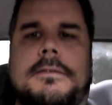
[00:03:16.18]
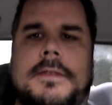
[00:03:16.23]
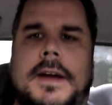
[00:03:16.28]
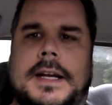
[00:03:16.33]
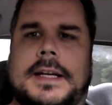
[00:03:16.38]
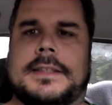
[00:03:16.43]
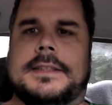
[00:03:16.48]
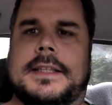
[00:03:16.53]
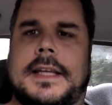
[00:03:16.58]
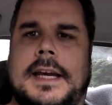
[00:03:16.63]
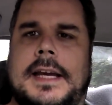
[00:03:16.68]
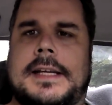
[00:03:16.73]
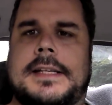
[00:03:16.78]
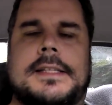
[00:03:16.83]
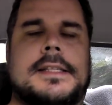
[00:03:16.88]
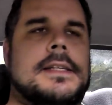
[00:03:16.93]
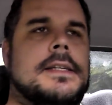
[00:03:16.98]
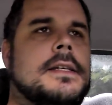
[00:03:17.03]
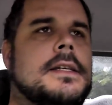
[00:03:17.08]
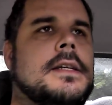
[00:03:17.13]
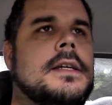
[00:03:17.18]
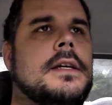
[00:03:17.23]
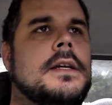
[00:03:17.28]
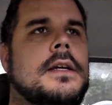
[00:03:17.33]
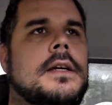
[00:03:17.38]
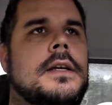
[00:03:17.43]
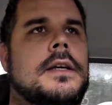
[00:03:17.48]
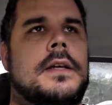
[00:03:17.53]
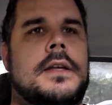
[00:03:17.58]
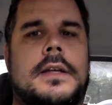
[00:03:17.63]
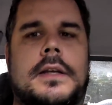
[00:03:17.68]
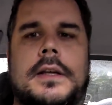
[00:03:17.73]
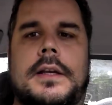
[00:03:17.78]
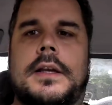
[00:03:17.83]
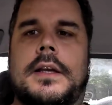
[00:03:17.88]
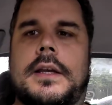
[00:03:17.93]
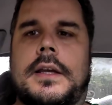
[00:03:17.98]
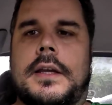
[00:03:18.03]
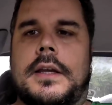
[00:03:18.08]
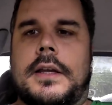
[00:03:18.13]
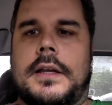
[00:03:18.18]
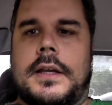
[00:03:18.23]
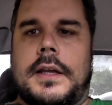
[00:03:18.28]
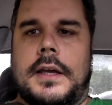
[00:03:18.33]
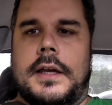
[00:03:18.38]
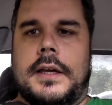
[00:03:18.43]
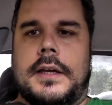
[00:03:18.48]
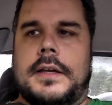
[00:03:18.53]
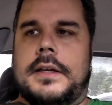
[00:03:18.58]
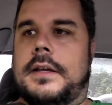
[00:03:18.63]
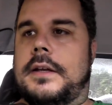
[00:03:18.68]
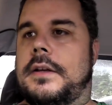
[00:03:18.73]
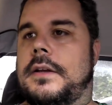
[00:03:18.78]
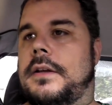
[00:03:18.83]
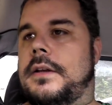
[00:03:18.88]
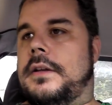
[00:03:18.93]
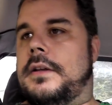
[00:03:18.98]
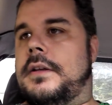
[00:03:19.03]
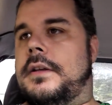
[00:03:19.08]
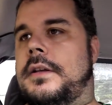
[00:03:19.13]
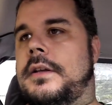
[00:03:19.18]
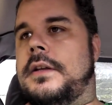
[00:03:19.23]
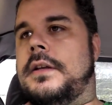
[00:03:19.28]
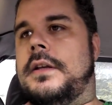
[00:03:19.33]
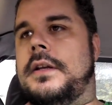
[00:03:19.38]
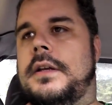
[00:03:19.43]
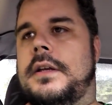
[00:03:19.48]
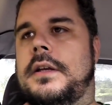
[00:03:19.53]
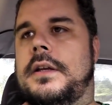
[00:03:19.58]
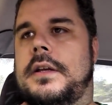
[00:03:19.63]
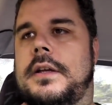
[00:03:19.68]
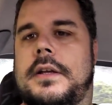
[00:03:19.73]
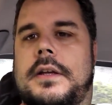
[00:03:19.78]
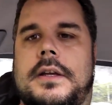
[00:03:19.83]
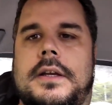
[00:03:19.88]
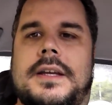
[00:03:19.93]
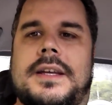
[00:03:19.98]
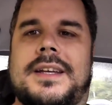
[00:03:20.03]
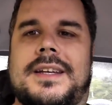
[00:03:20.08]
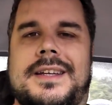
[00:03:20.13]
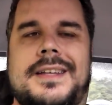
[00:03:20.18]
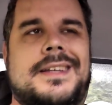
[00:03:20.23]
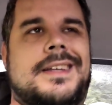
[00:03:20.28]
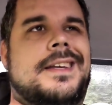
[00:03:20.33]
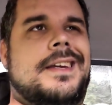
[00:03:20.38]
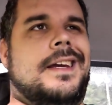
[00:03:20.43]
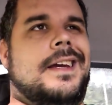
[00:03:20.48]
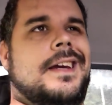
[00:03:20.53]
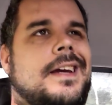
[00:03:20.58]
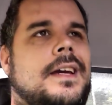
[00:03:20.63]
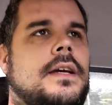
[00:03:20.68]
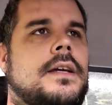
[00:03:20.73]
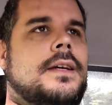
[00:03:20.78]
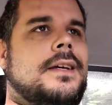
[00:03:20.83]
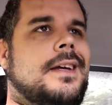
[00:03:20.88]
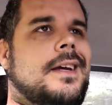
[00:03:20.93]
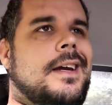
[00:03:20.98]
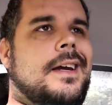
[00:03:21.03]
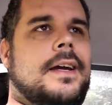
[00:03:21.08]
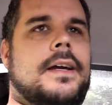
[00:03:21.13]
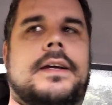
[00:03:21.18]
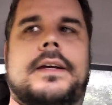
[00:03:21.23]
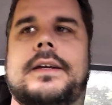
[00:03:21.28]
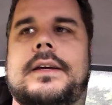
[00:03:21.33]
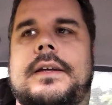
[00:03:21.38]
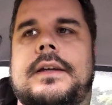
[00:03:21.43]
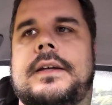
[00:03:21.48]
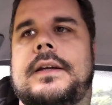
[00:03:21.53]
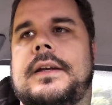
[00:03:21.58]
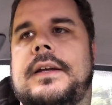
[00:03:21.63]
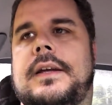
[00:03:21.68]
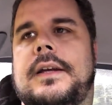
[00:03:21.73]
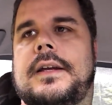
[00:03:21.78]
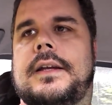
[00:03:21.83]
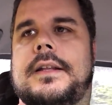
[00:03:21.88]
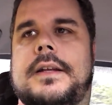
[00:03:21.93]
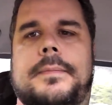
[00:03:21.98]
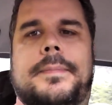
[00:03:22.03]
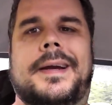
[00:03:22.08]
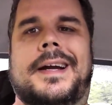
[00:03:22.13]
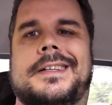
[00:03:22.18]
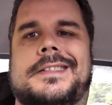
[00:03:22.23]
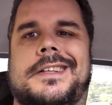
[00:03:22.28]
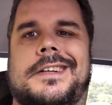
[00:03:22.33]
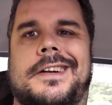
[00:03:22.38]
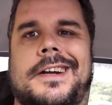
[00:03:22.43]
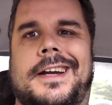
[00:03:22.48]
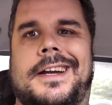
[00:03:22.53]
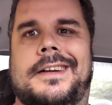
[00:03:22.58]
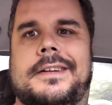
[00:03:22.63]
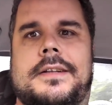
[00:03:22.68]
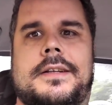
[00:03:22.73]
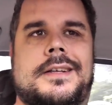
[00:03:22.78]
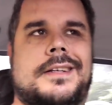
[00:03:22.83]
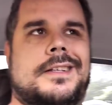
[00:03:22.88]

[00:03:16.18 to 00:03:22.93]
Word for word: Fucking things. Well, they're staying on the trailer. They're just. Yeah uh, slightly adjusting Yeah, yeah. we are bouncing around.